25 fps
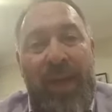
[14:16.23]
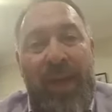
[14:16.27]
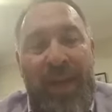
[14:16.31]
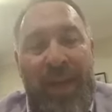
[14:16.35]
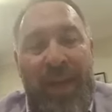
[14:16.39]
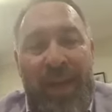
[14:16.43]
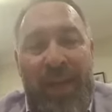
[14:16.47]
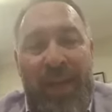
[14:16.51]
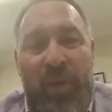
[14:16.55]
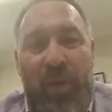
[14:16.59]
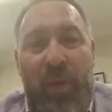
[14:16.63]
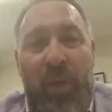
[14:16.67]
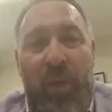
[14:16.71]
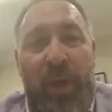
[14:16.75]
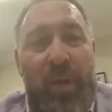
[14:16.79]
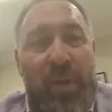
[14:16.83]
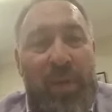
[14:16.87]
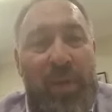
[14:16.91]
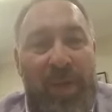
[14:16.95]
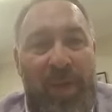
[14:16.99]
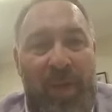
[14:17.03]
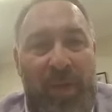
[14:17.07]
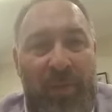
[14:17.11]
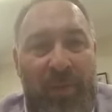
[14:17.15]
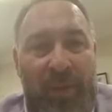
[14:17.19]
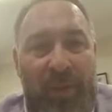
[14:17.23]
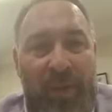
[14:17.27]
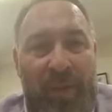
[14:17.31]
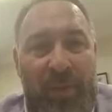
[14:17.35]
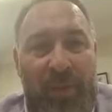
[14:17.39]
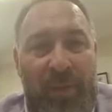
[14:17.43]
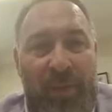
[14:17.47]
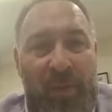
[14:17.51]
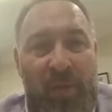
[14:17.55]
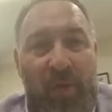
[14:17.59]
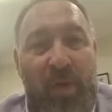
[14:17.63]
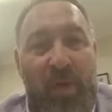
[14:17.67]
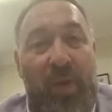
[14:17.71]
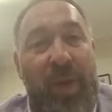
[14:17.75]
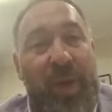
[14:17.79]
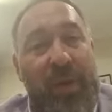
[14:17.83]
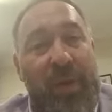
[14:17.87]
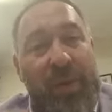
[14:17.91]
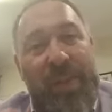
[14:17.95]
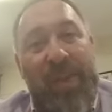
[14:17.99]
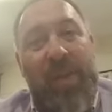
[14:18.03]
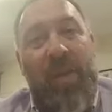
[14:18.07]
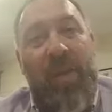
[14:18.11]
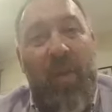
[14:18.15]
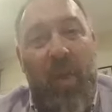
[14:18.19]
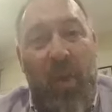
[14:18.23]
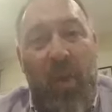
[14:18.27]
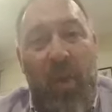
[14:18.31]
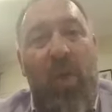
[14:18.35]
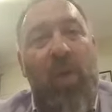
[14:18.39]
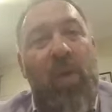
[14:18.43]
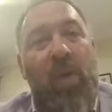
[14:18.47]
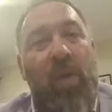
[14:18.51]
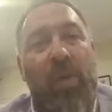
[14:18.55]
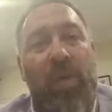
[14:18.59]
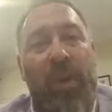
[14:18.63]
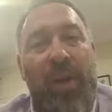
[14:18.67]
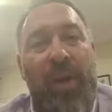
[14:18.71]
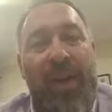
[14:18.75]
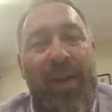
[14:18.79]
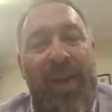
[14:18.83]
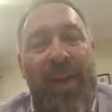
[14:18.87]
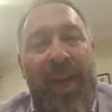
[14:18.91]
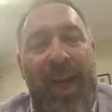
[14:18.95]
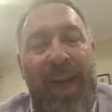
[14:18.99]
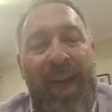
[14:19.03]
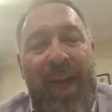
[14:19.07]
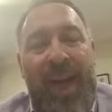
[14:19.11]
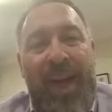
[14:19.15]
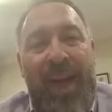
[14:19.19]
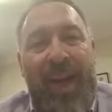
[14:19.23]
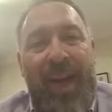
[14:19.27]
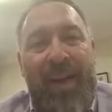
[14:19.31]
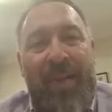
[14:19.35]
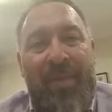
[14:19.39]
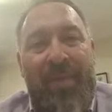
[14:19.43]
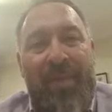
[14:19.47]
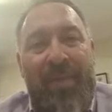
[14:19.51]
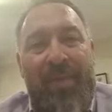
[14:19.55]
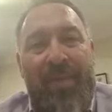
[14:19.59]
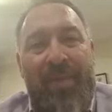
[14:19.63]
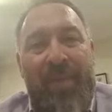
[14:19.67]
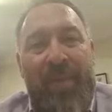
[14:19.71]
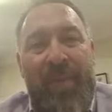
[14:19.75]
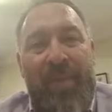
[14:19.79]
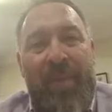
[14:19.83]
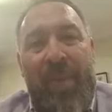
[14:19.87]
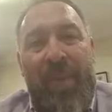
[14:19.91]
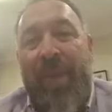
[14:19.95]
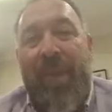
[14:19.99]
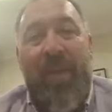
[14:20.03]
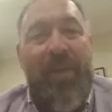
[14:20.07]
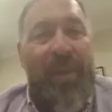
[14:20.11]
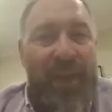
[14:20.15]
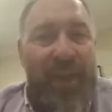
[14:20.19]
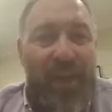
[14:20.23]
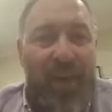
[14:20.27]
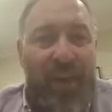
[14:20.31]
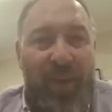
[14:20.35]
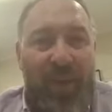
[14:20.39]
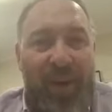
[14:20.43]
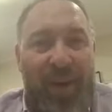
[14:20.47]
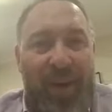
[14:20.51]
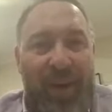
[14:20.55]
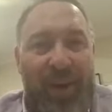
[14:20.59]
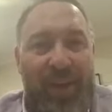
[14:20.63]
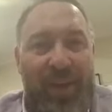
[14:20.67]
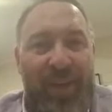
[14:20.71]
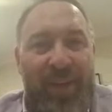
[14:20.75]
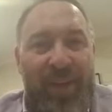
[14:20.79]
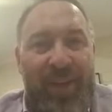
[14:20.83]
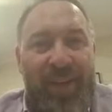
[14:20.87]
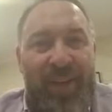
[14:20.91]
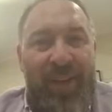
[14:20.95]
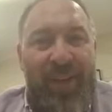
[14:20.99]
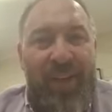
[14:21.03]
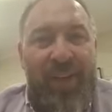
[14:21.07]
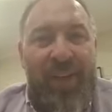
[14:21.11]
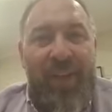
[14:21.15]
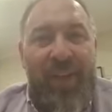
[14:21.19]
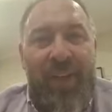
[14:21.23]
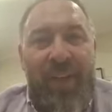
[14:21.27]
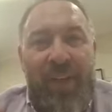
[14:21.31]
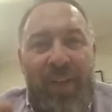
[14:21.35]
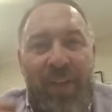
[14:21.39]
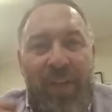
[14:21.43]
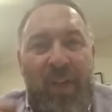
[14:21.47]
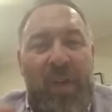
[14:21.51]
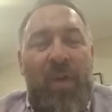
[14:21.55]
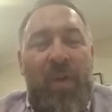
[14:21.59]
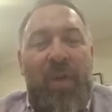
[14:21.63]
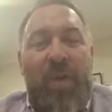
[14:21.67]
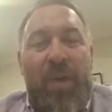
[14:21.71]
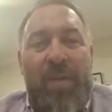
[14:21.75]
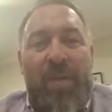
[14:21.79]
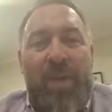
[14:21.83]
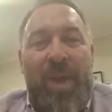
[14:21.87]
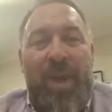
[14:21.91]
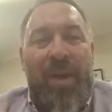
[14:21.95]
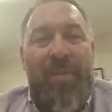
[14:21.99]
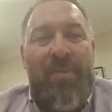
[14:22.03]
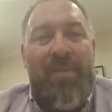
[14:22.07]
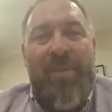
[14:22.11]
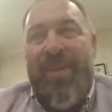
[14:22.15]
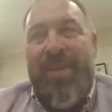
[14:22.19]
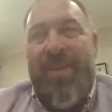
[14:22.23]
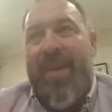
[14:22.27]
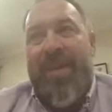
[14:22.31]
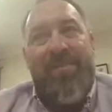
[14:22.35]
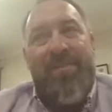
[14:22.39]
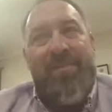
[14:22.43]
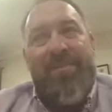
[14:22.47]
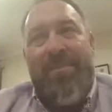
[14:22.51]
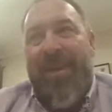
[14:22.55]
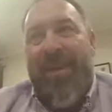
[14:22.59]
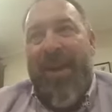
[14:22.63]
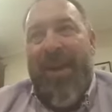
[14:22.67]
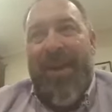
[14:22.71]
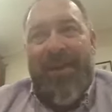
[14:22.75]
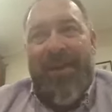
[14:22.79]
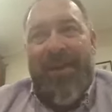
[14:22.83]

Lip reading: 20% of his sum insured. He was in a hall, being evacuated. Called him up, said, "Mate,